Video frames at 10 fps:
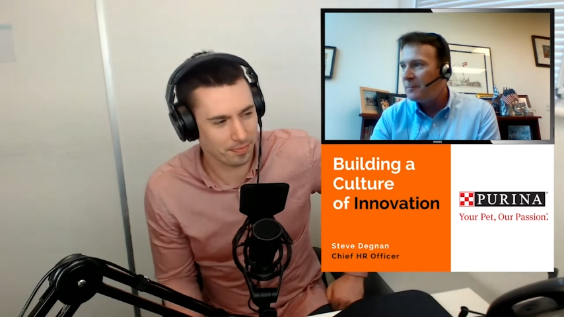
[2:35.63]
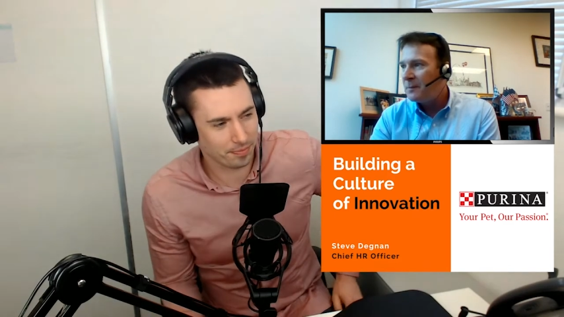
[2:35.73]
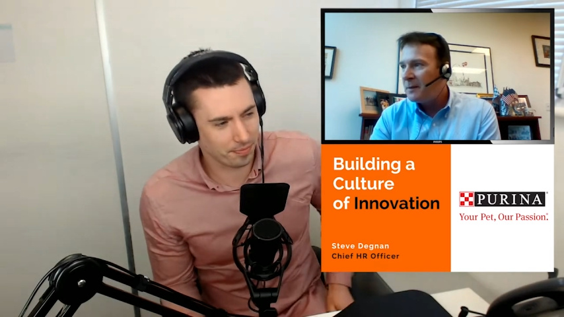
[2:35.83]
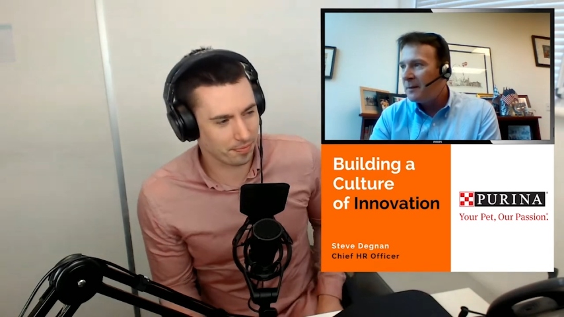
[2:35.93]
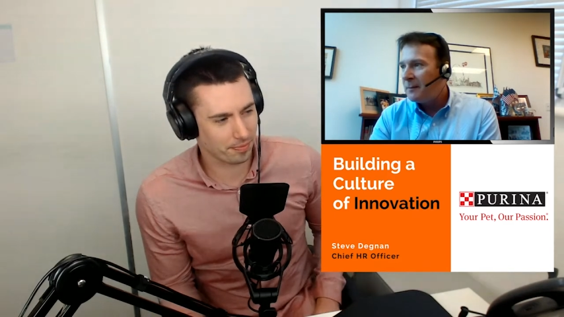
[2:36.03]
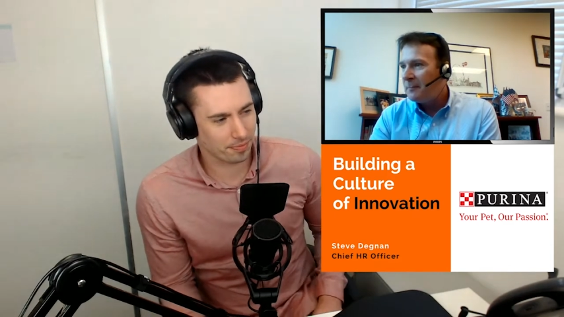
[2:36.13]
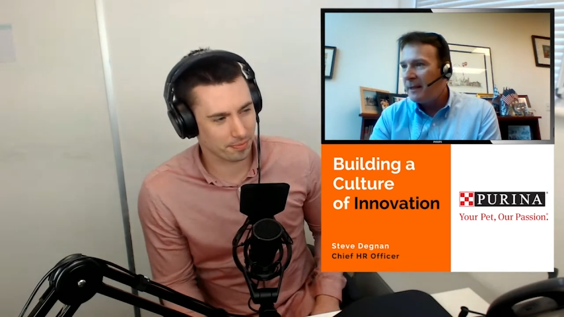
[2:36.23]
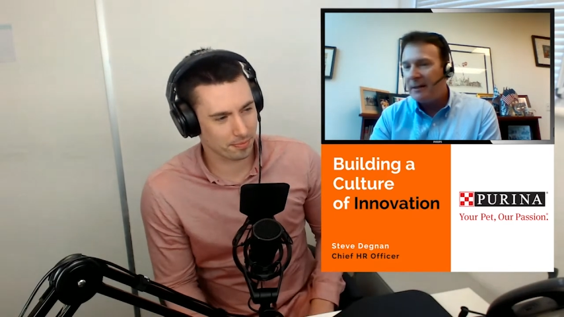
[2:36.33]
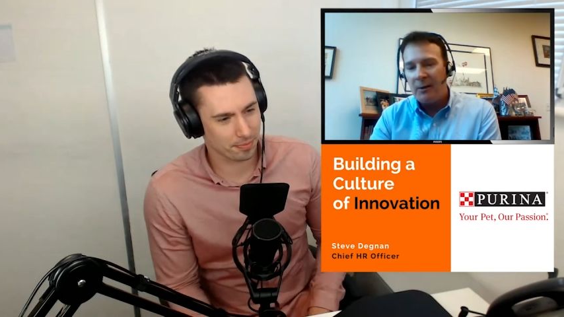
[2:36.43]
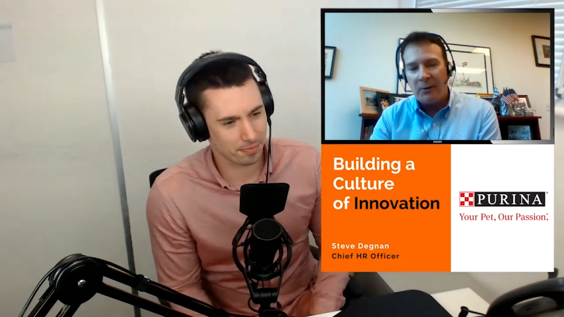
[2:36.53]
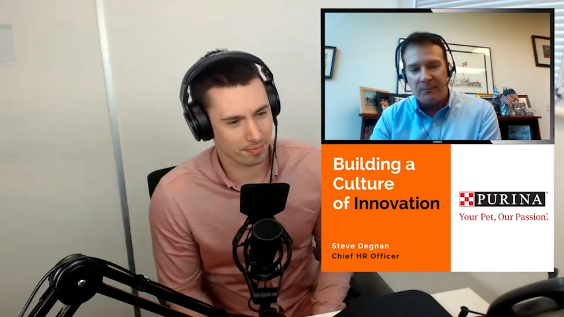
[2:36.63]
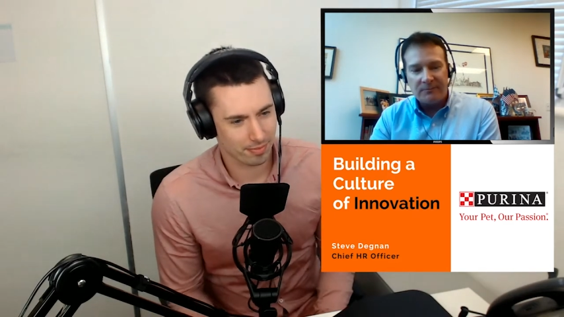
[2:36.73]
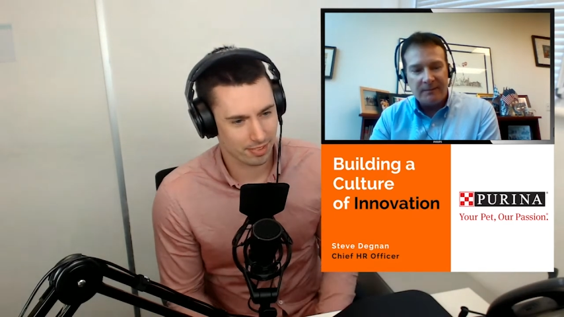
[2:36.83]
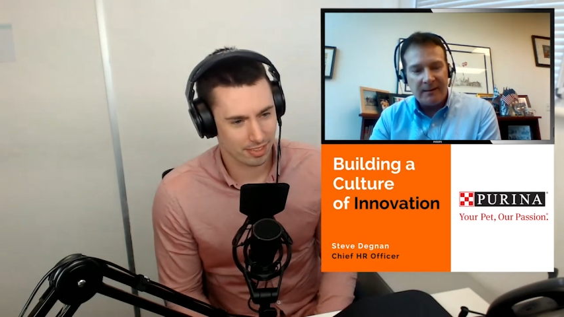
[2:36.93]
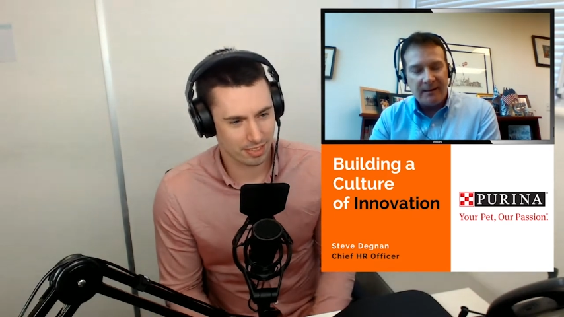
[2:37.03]
Speaker 1: make it home.
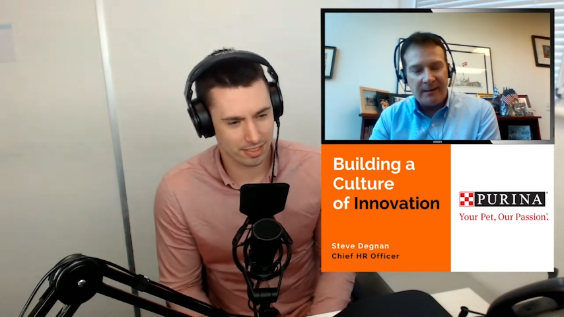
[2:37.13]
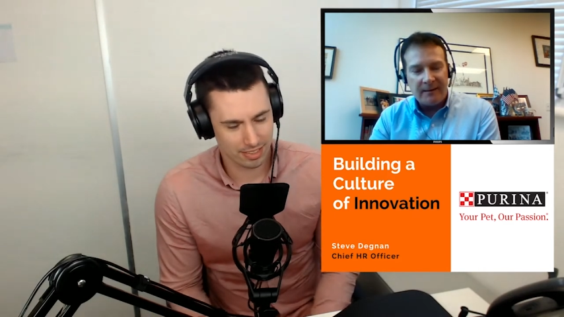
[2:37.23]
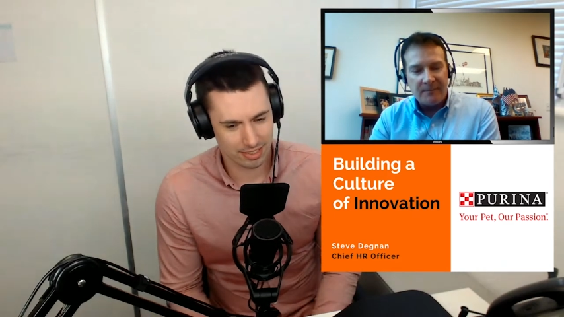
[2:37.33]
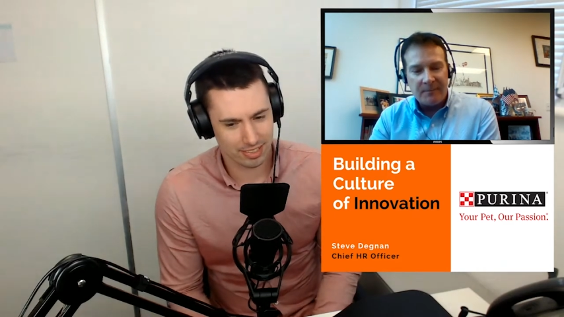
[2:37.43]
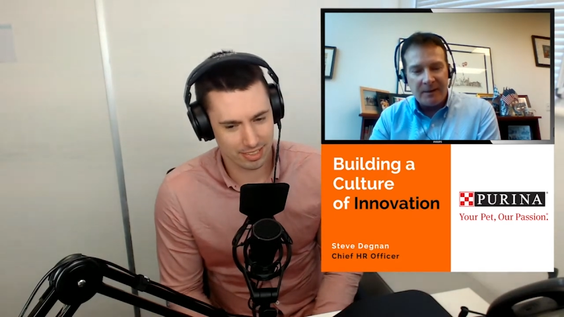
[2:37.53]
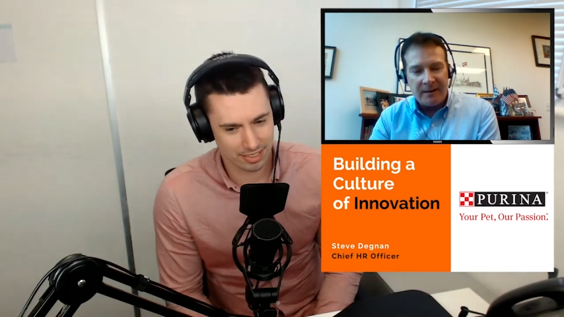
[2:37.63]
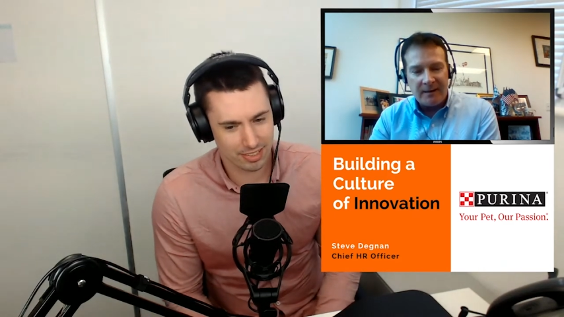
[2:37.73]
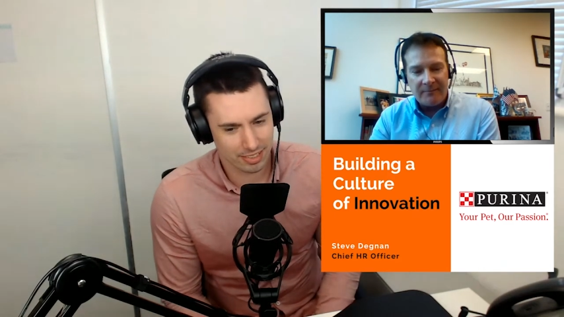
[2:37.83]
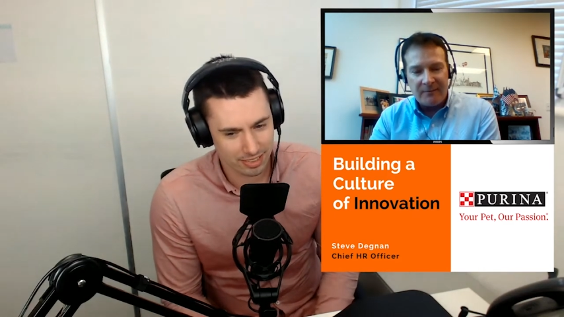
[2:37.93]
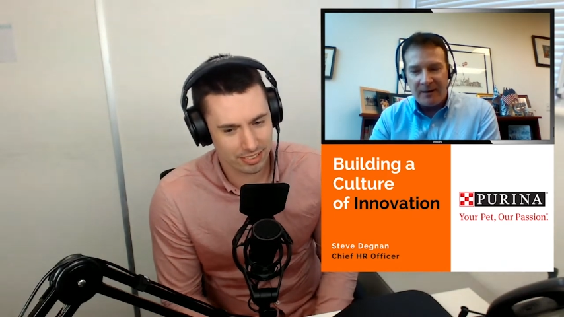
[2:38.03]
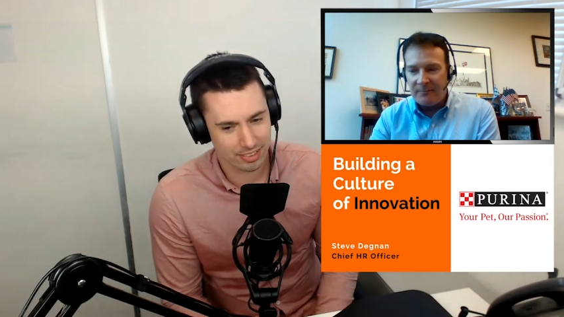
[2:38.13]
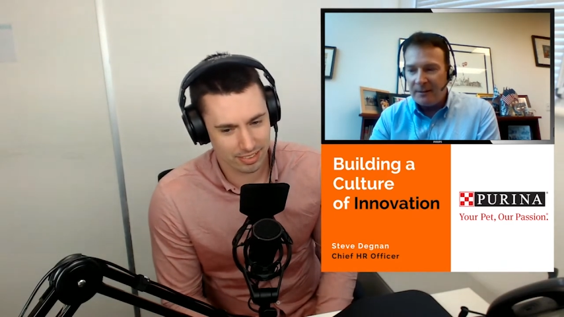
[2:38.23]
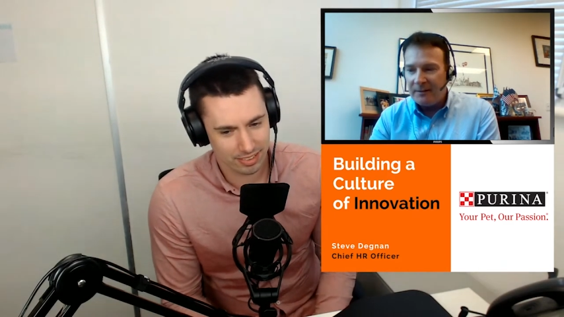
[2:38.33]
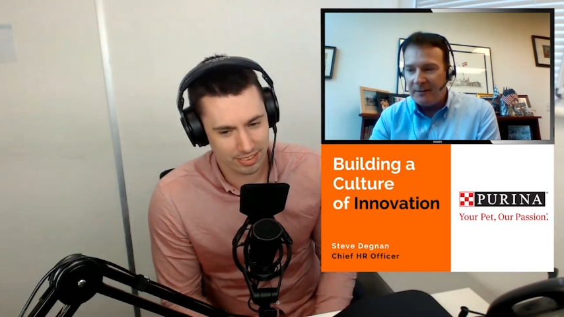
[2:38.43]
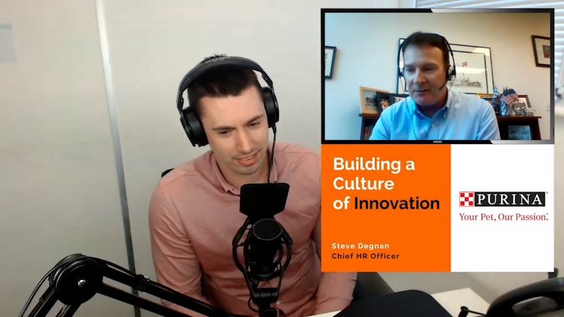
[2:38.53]
Um, and I've, I've been here
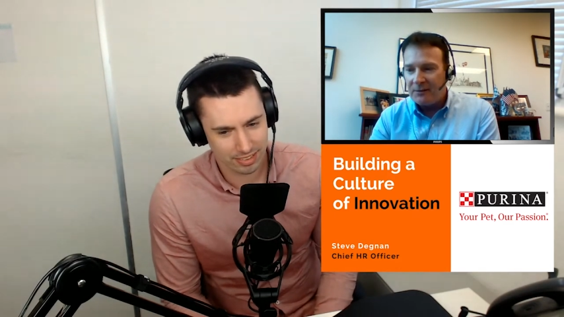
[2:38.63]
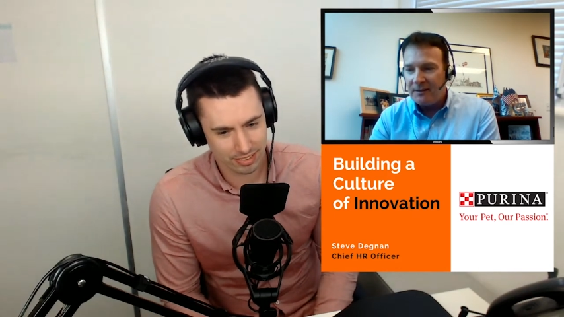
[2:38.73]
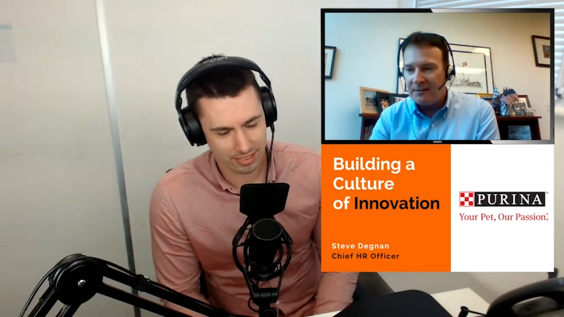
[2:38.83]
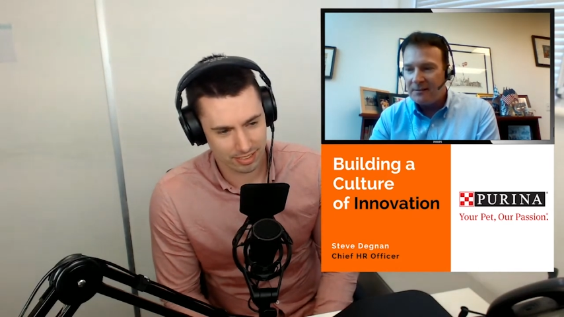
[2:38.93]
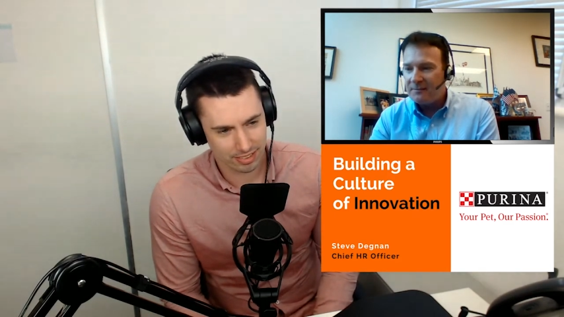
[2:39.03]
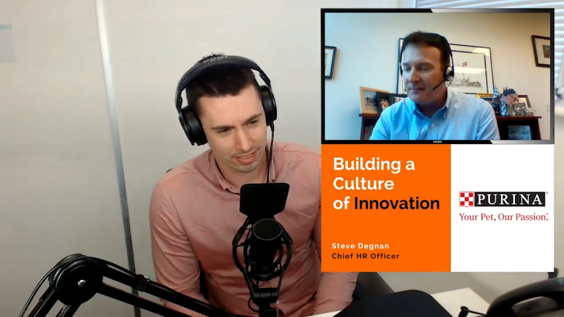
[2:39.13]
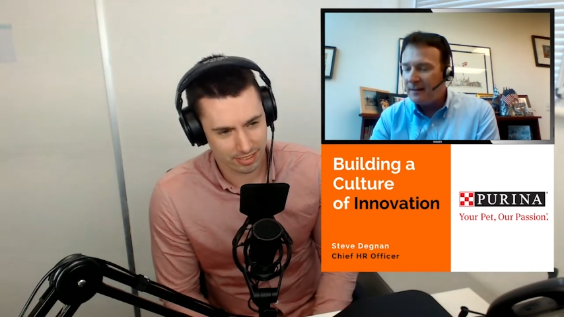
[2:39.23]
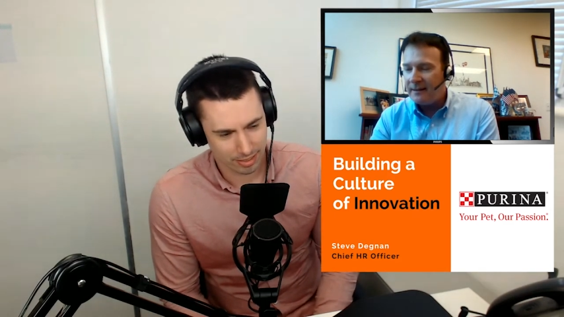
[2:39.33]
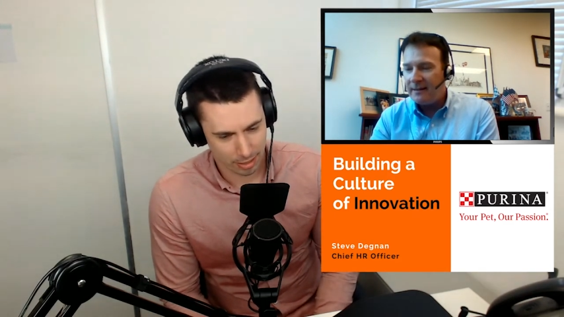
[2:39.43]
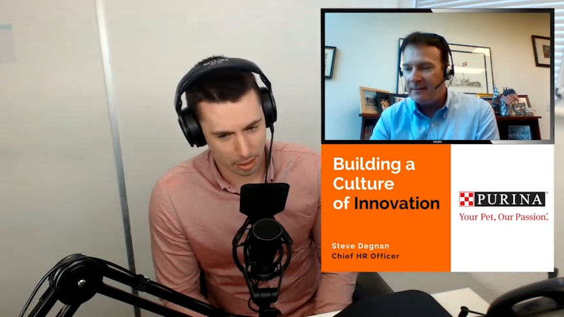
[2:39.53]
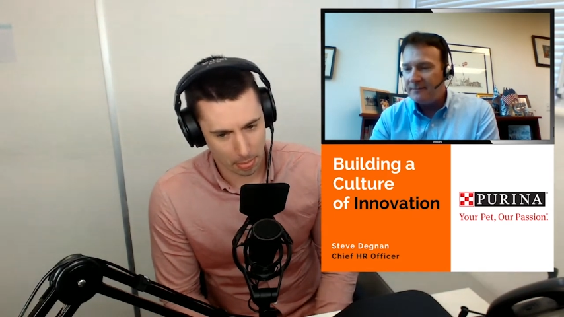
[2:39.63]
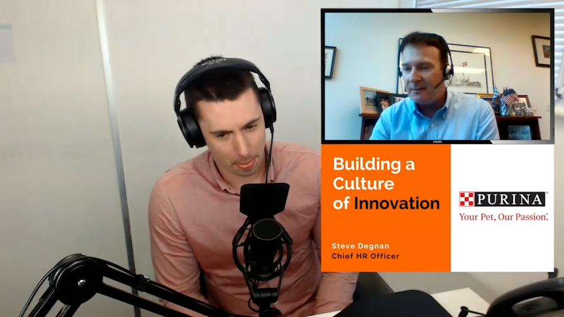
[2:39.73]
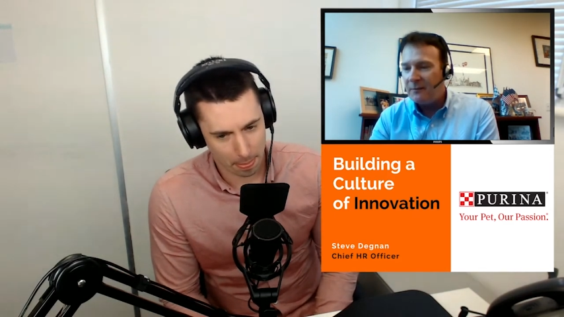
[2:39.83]
since. And I love the